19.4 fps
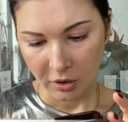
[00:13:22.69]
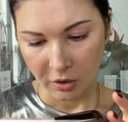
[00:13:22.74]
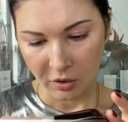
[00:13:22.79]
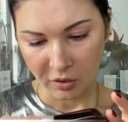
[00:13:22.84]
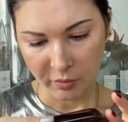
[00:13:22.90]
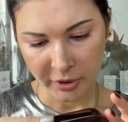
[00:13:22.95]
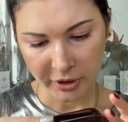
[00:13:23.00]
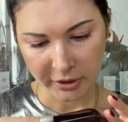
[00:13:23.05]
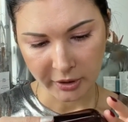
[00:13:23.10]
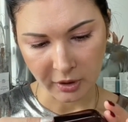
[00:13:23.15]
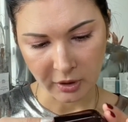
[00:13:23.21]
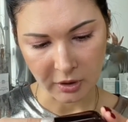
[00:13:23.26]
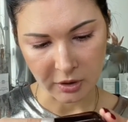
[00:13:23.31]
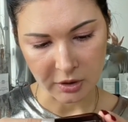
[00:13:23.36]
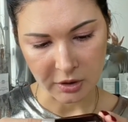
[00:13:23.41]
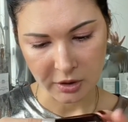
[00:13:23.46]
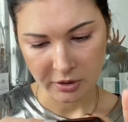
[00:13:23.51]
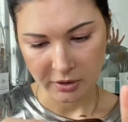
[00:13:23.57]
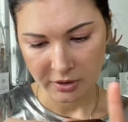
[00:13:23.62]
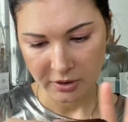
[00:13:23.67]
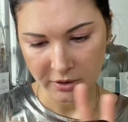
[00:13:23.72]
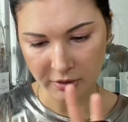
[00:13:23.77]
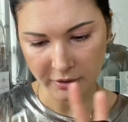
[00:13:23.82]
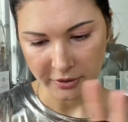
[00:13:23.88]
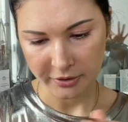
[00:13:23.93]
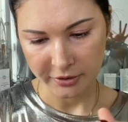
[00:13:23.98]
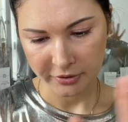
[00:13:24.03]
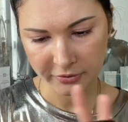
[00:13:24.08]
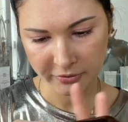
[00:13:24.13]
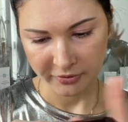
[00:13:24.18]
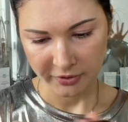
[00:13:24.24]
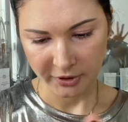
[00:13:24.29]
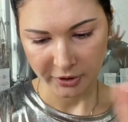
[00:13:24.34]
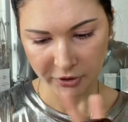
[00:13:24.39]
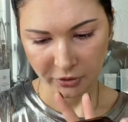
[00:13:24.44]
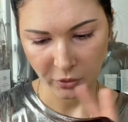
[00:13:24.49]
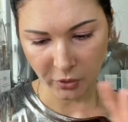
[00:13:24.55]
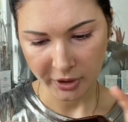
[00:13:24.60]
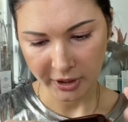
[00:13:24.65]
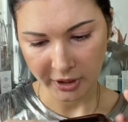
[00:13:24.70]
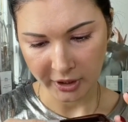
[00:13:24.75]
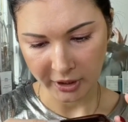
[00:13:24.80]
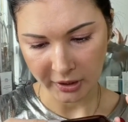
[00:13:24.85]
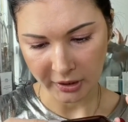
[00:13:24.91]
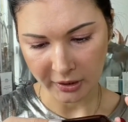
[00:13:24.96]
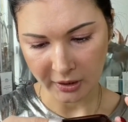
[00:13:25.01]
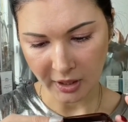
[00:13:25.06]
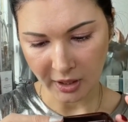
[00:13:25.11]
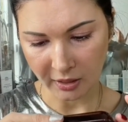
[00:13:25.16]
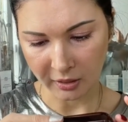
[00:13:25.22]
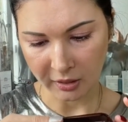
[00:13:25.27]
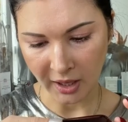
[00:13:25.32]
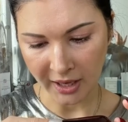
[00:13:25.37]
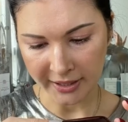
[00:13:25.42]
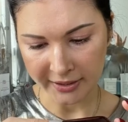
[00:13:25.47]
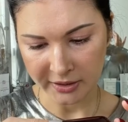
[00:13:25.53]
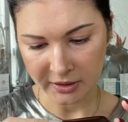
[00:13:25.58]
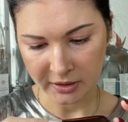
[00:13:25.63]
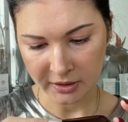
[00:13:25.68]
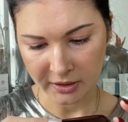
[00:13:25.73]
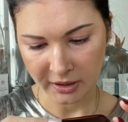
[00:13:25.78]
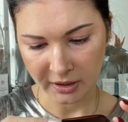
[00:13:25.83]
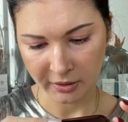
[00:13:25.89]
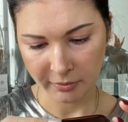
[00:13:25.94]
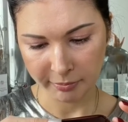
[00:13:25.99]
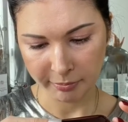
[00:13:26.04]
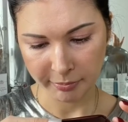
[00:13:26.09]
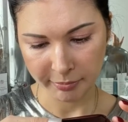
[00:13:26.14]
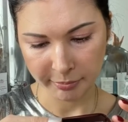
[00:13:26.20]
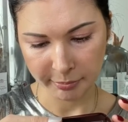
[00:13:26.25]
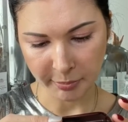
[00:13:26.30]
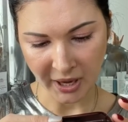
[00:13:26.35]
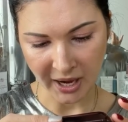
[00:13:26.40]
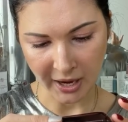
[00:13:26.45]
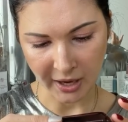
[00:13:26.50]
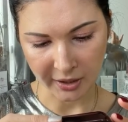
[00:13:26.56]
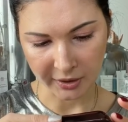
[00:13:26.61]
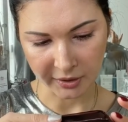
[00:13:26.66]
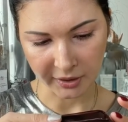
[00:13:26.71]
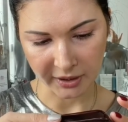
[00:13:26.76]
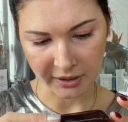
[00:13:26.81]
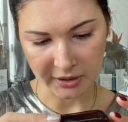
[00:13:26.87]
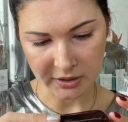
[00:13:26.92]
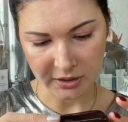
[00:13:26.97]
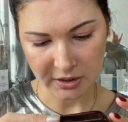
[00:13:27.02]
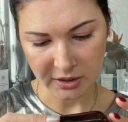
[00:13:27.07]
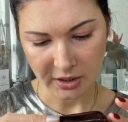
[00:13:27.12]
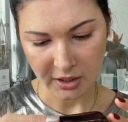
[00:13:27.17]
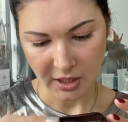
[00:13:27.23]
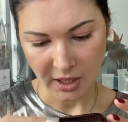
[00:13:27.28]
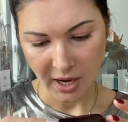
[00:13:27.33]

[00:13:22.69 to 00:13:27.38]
Oh my gosh, it started to fade away. Lightning palette.